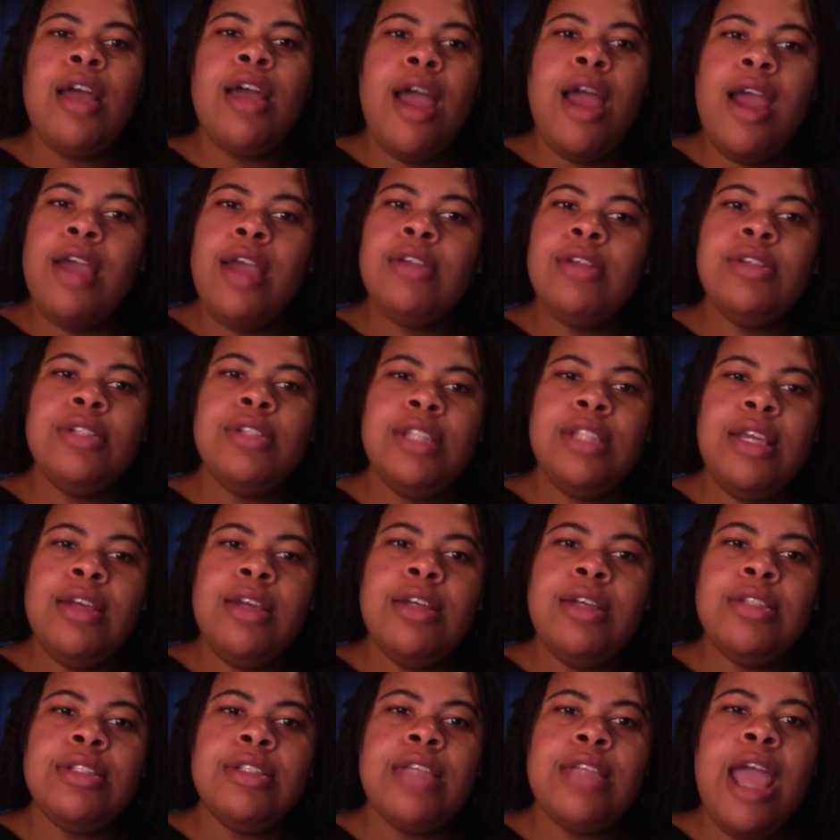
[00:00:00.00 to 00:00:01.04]
Are you
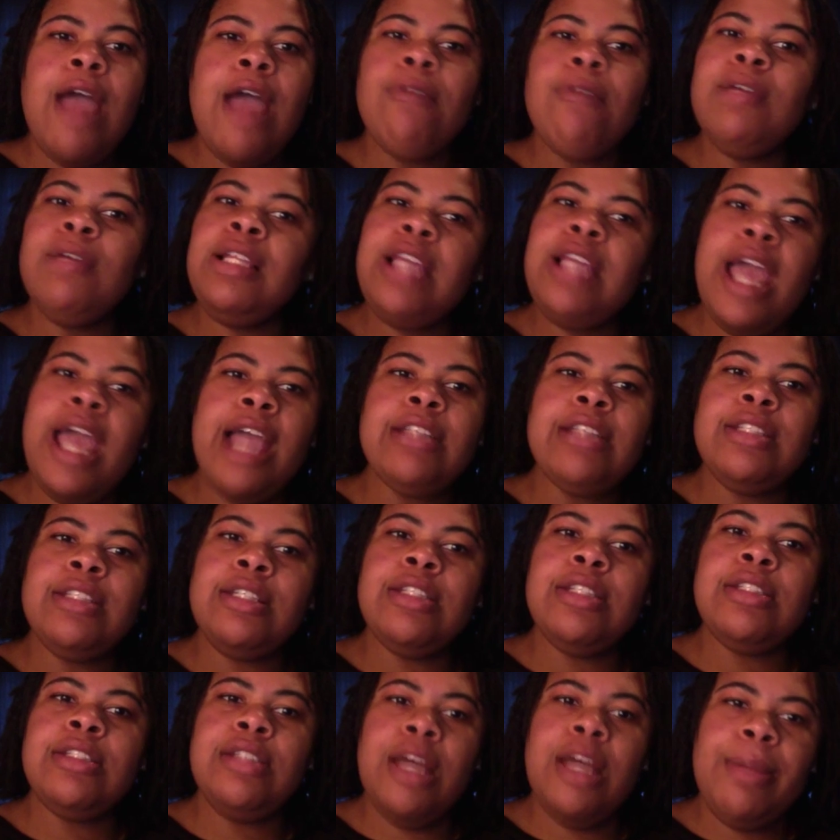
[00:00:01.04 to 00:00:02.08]
serious? Y'all really asking
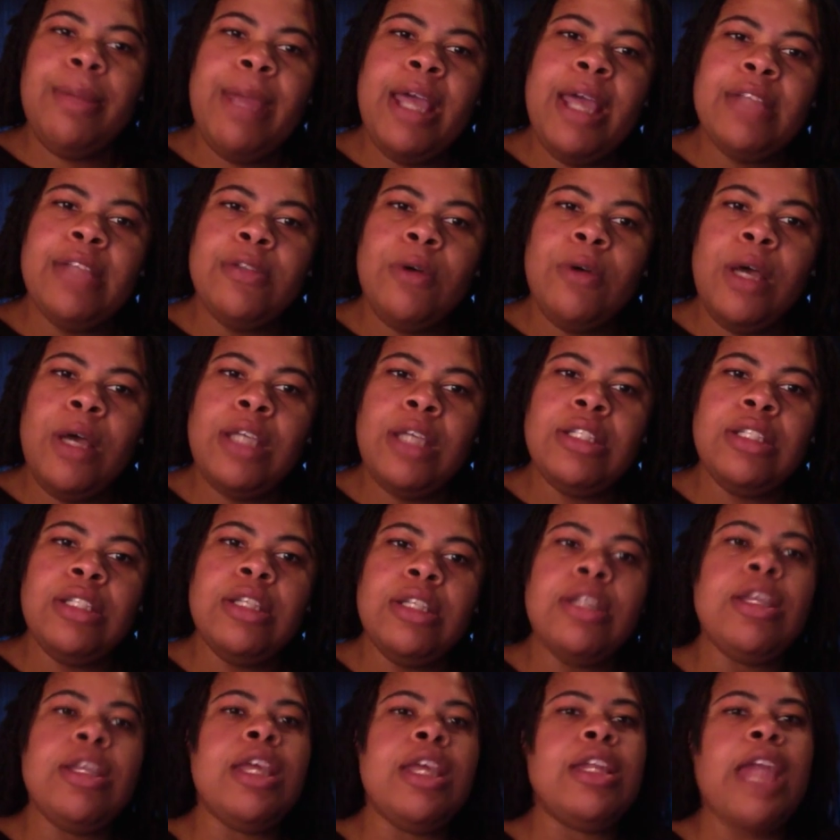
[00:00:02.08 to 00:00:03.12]
this dumbass
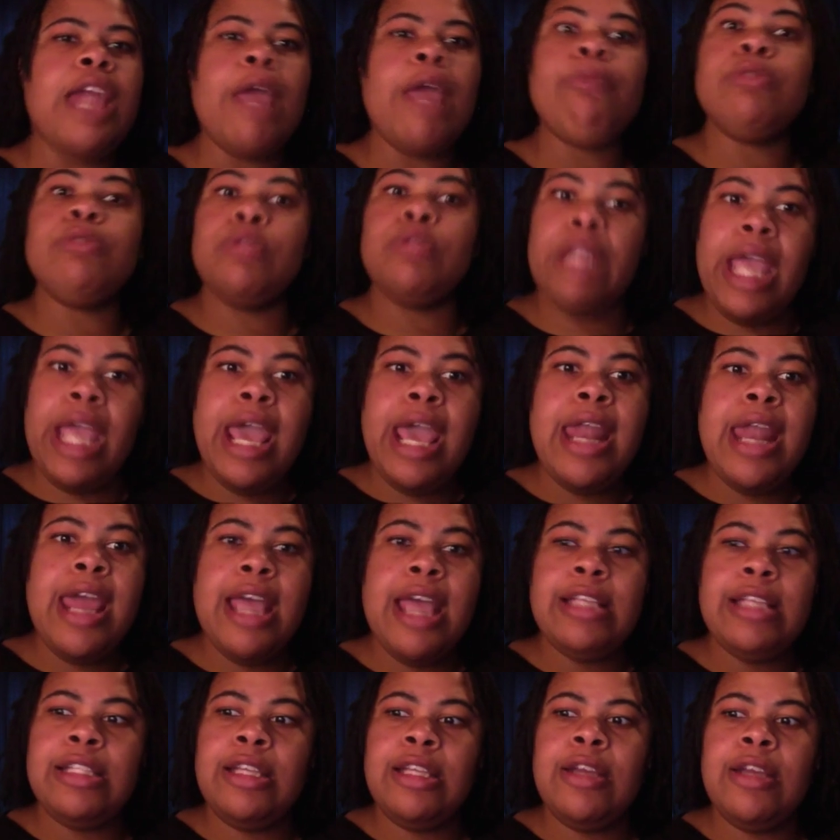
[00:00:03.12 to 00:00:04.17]
question? And they was dead
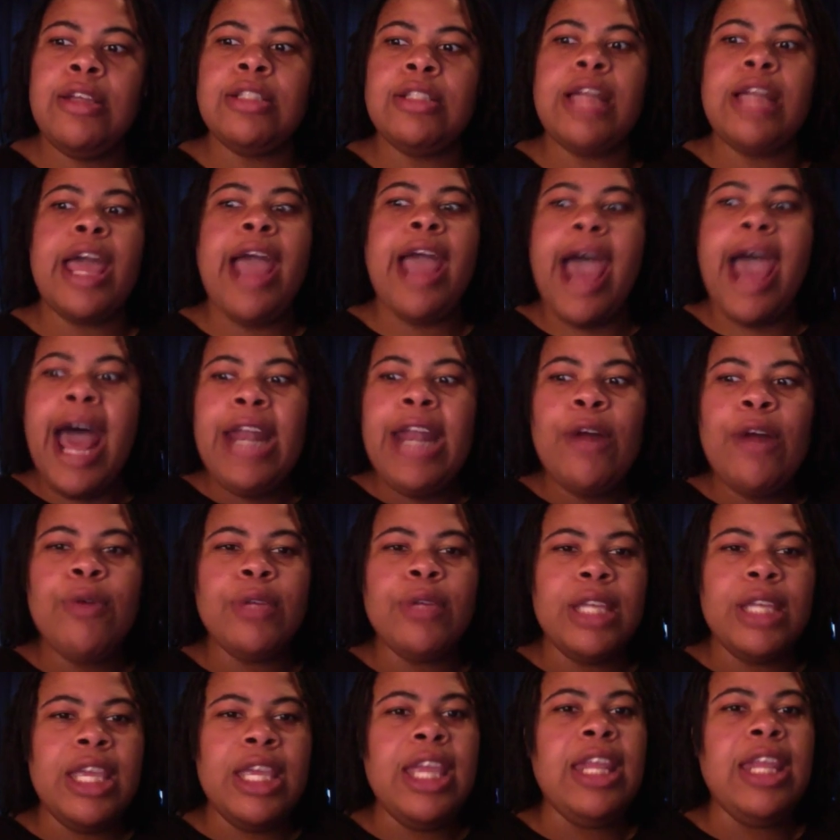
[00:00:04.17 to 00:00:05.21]
ass serious. Like, I
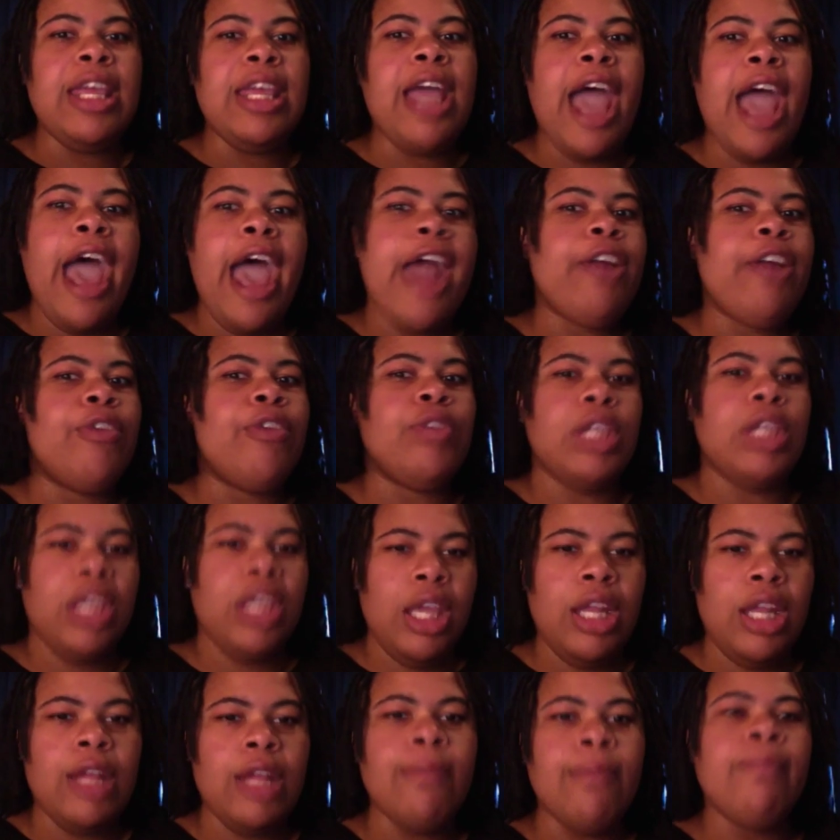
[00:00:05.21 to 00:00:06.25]
don't get it. I don't
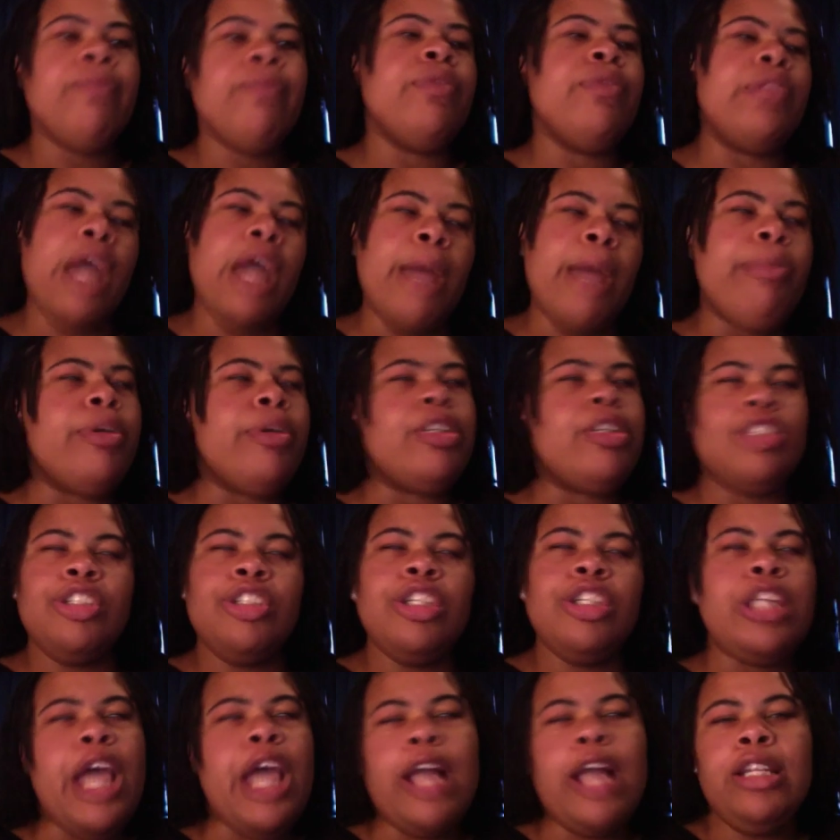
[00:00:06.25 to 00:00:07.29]
get it. I'm pretty
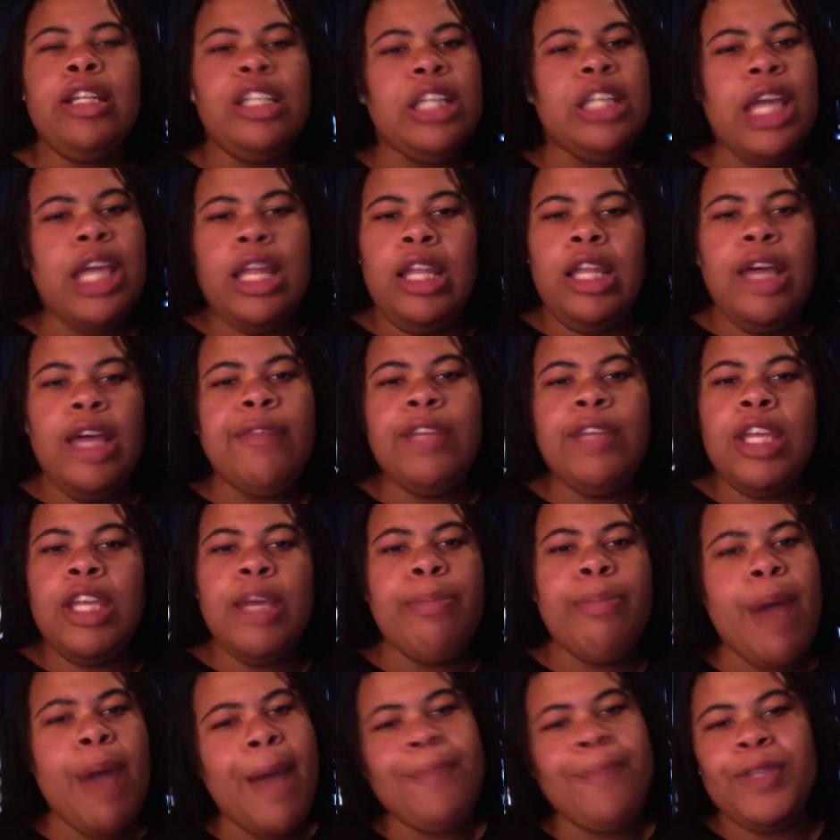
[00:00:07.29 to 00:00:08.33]
sure y'all look at Love and
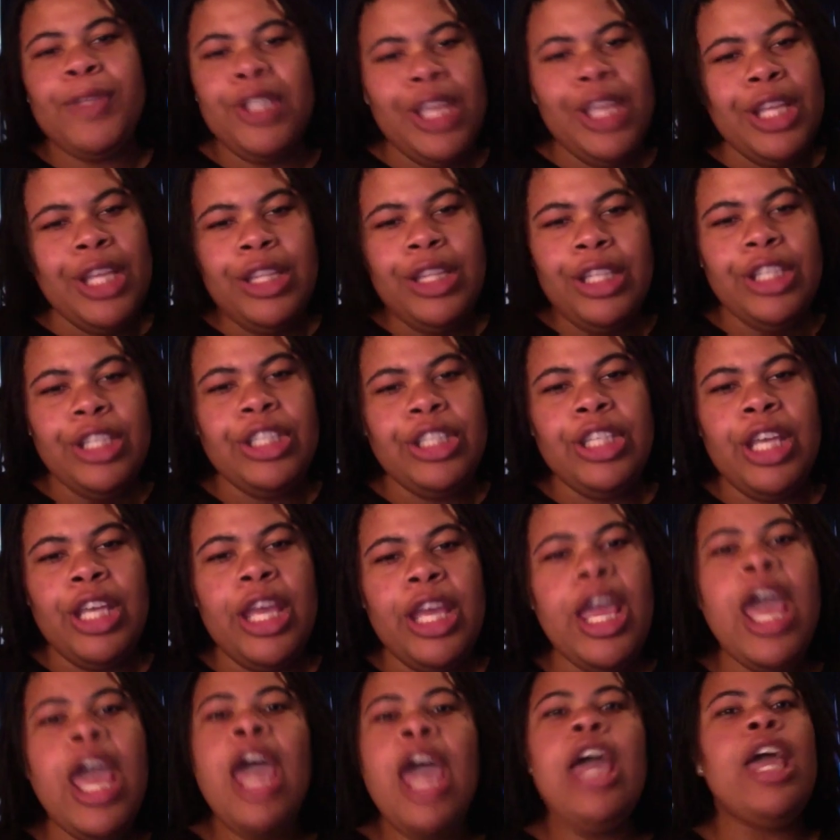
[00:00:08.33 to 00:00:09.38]
Hip Hop to get this
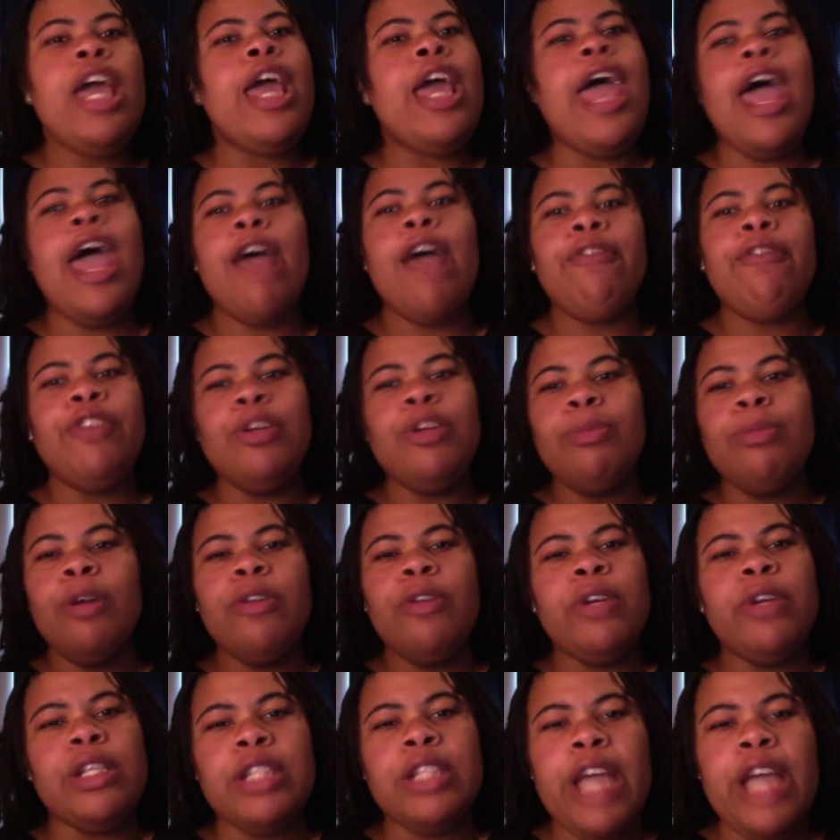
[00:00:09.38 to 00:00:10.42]
shit. And half of them
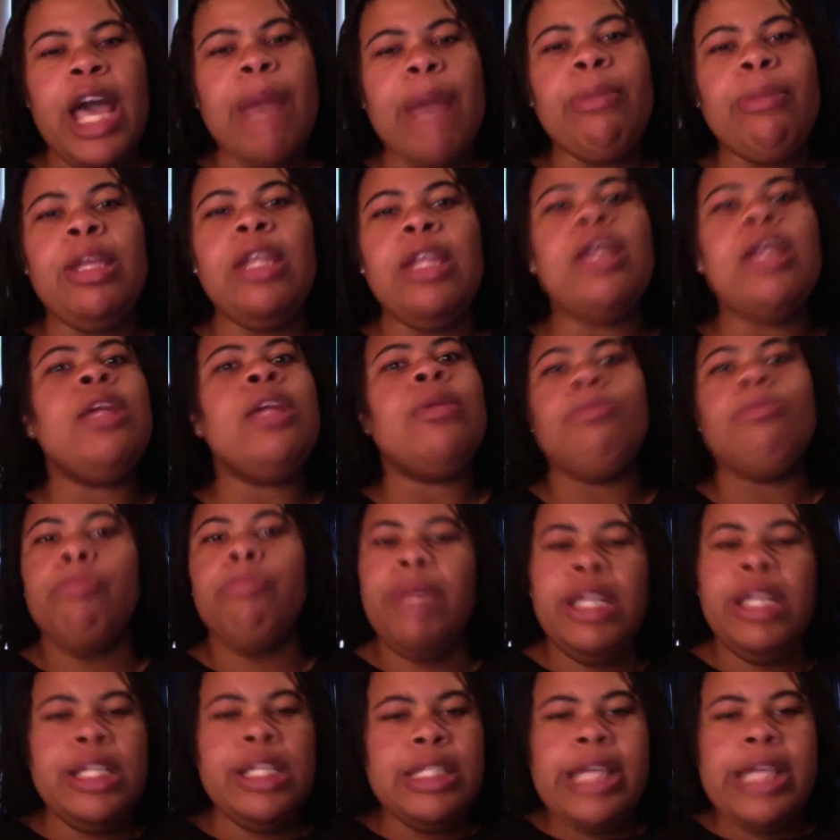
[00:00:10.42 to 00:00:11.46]
motherfuckers commented,
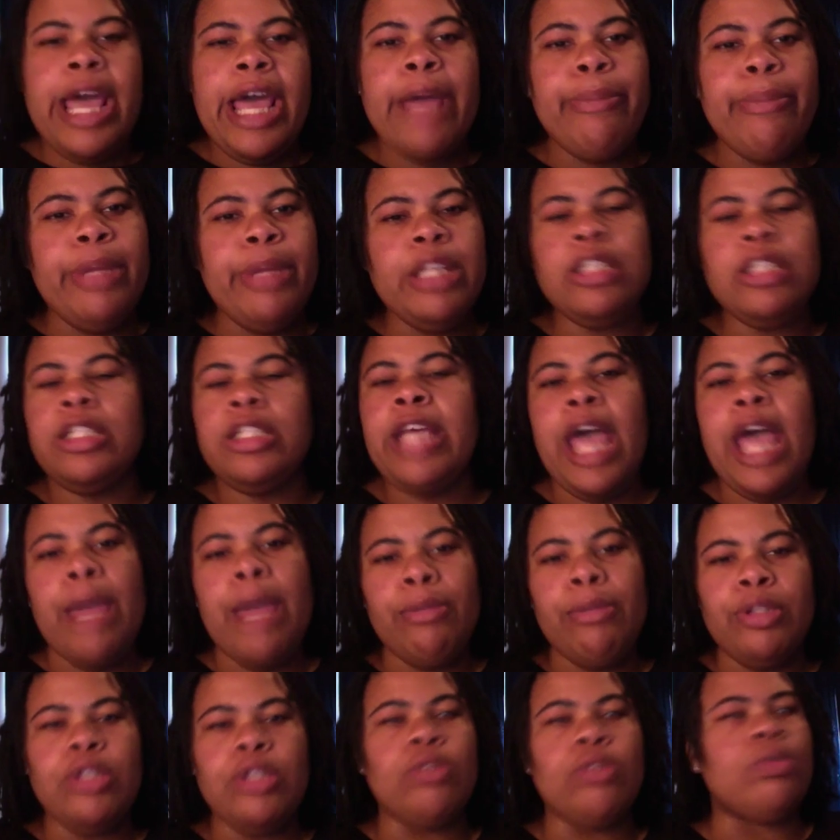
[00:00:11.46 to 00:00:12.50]
been a sad bitch a
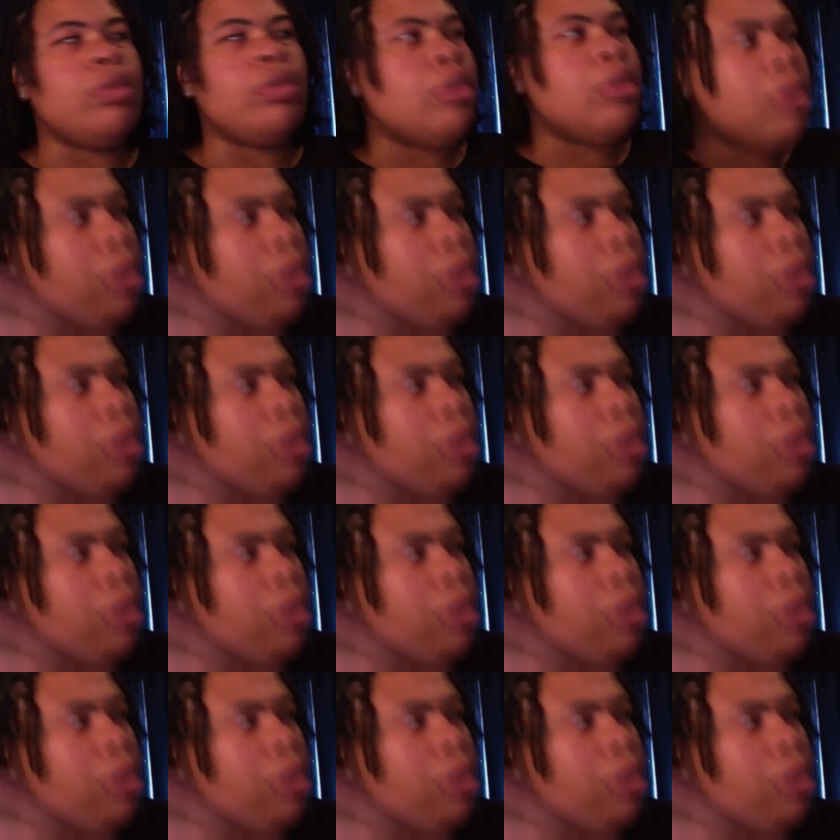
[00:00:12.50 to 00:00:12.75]
time or two.